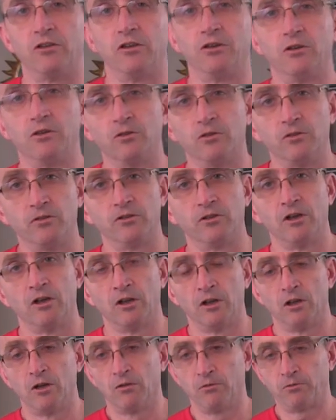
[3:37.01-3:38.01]
to use
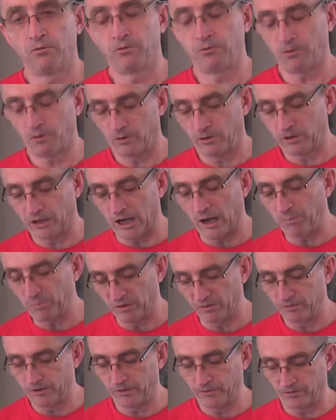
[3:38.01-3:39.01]
for a
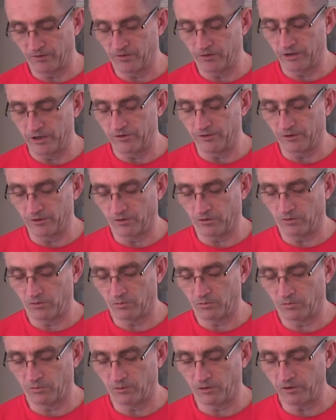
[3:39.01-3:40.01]
couple of different reasons.